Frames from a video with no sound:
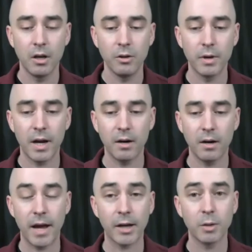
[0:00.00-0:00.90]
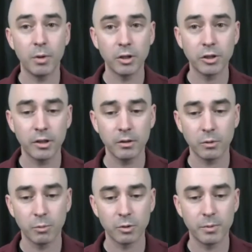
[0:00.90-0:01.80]
You have acupuncture,
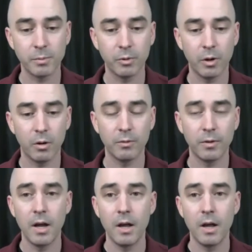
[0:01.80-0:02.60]
which most people know of.